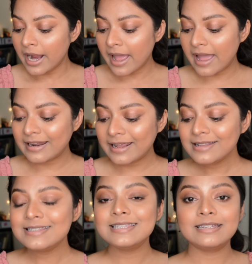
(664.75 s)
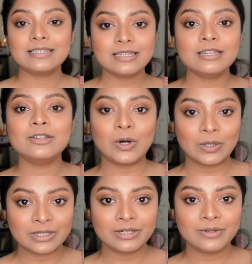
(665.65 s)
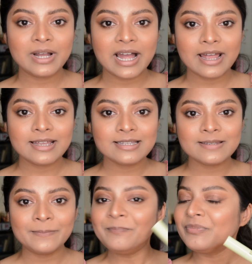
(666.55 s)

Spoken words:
And it's $16, you guys.